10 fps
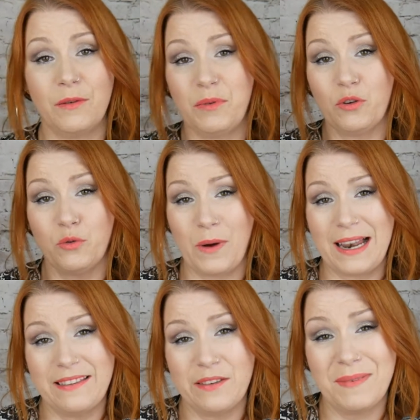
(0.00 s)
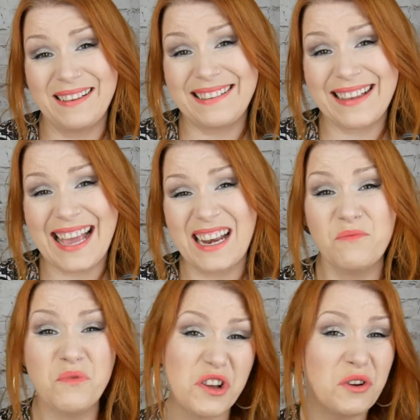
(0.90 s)
absorb well into my skin
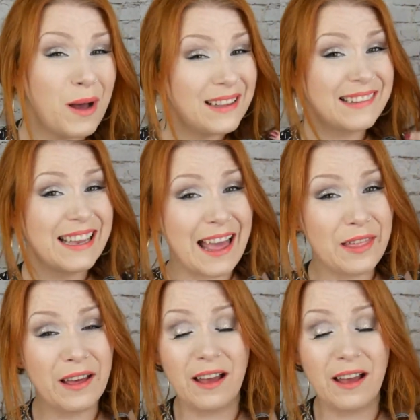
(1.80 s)
and work well together.